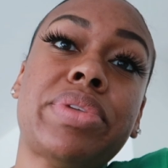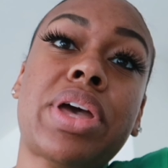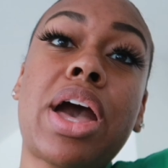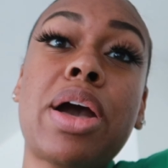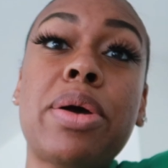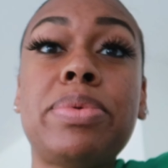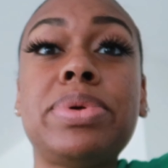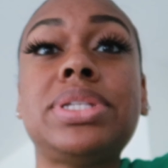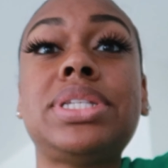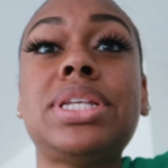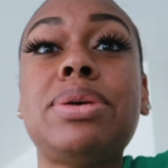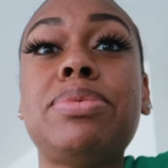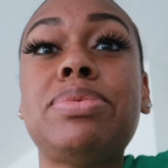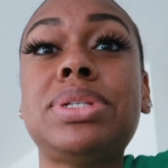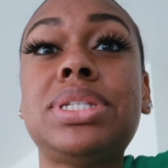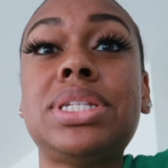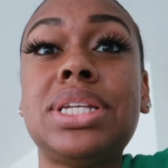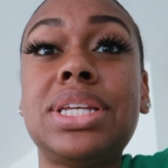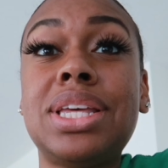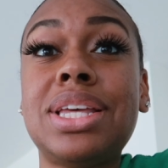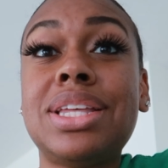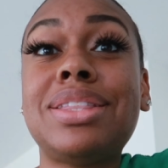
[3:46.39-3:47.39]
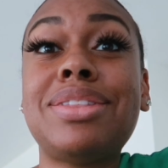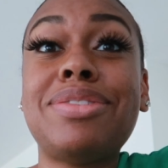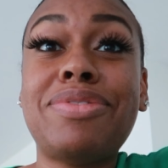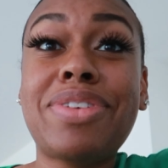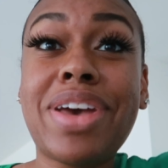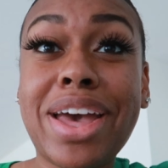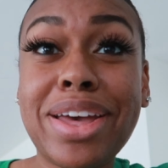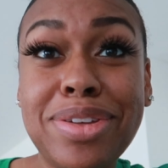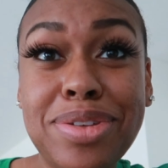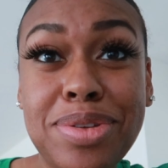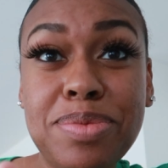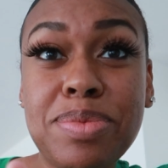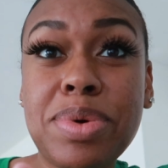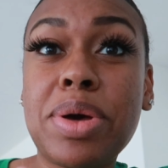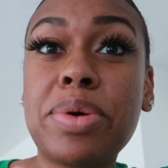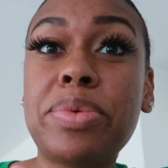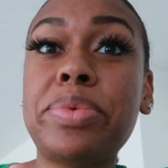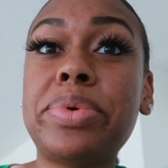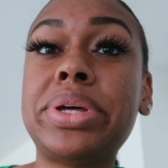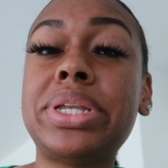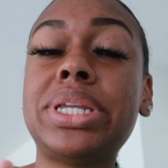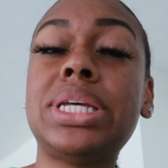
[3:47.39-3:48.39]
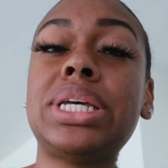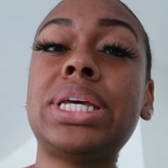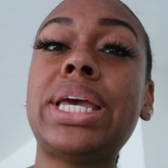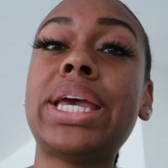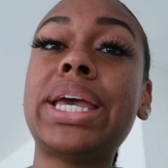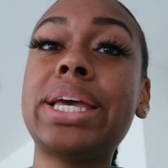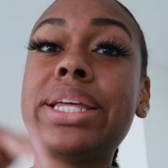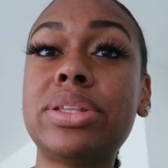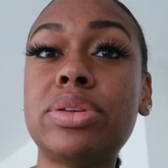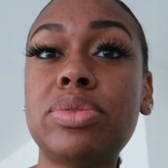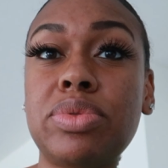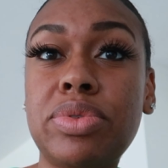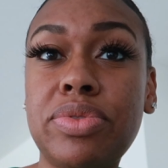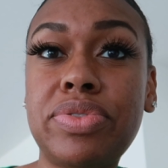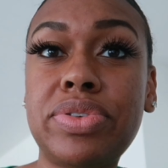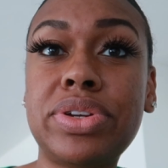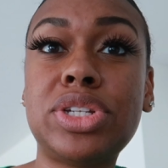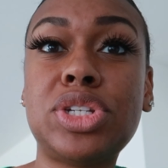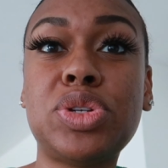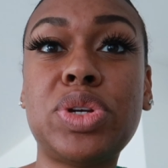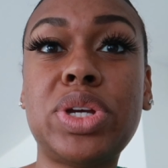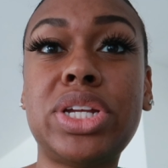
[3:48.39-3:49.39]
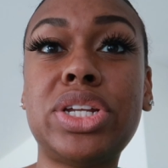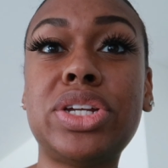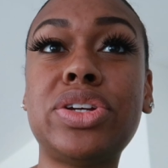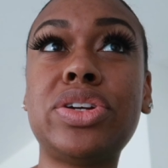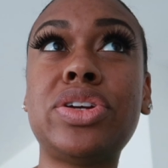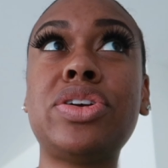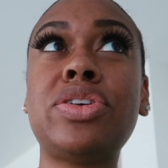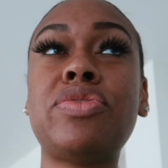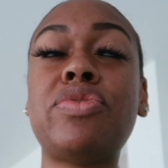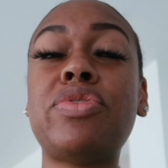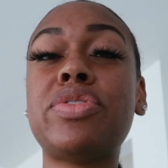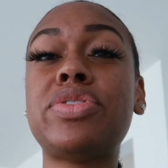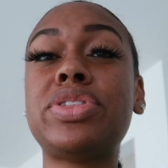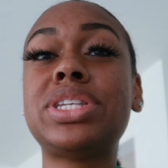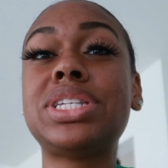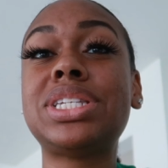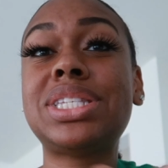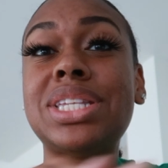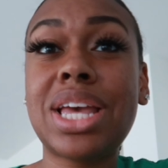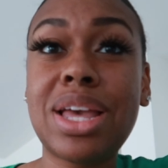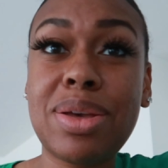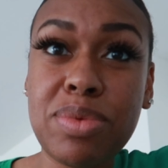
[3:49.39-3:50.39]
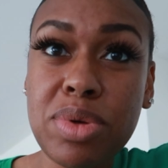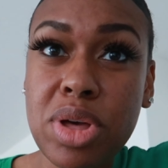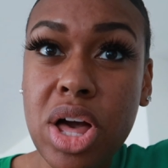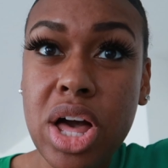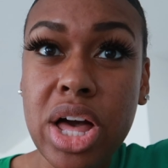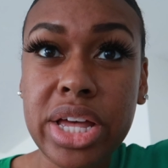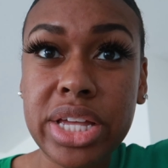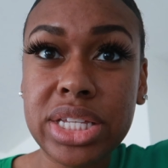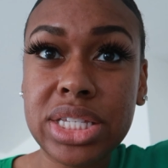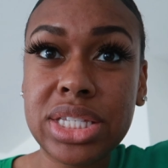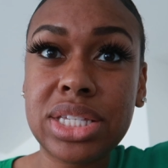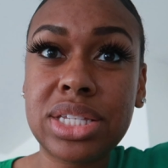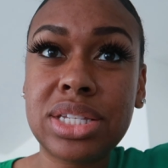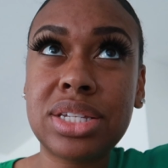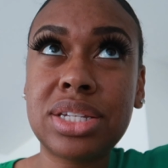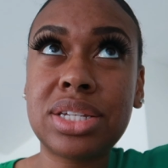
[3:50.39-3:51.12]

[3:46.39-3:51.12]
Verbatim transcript: I was able to get the vacuum I wanted and the refrigerator for the same cost,